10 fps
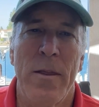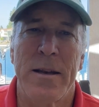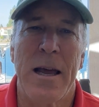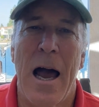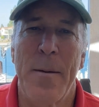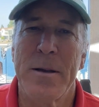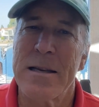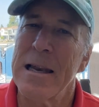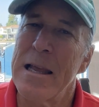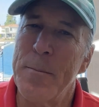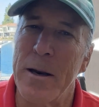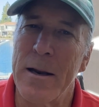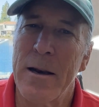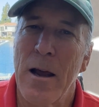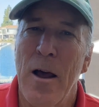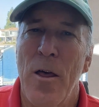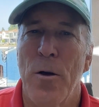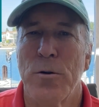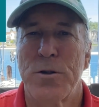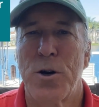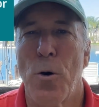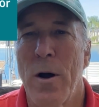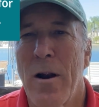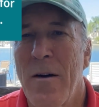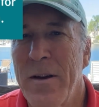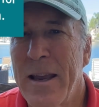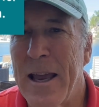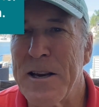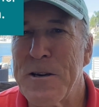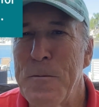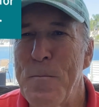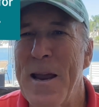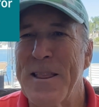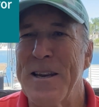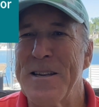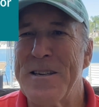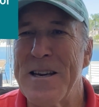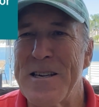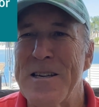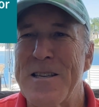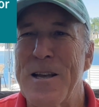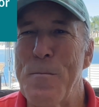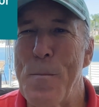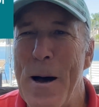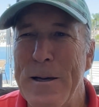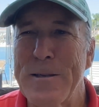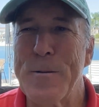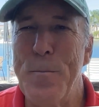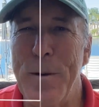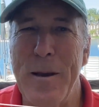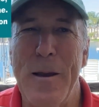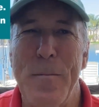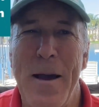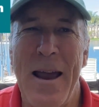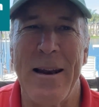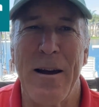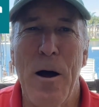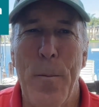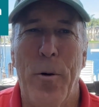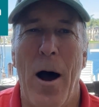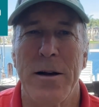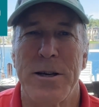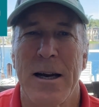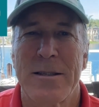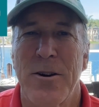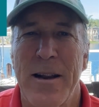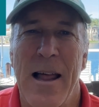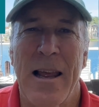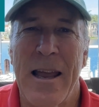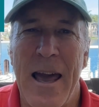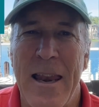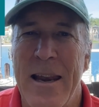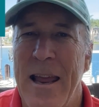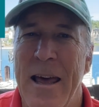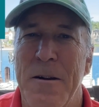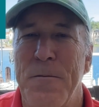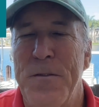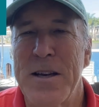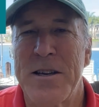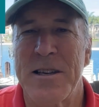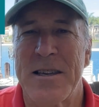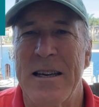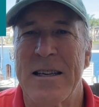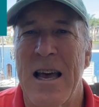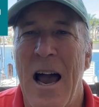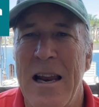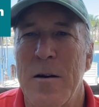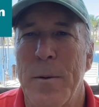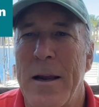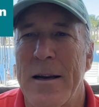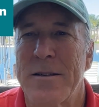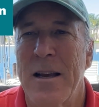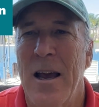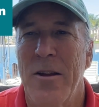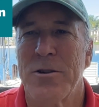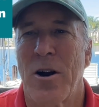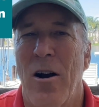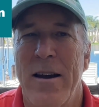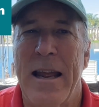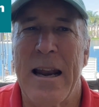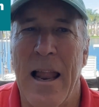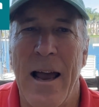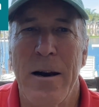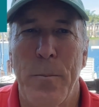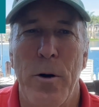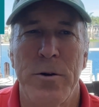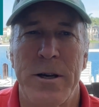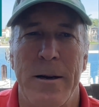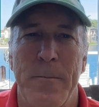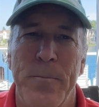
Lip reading: that time is limited, those going on vacation make the decisions that must be made. Projects are delegated and efficiency is heightened because there's a hard deadline approaching.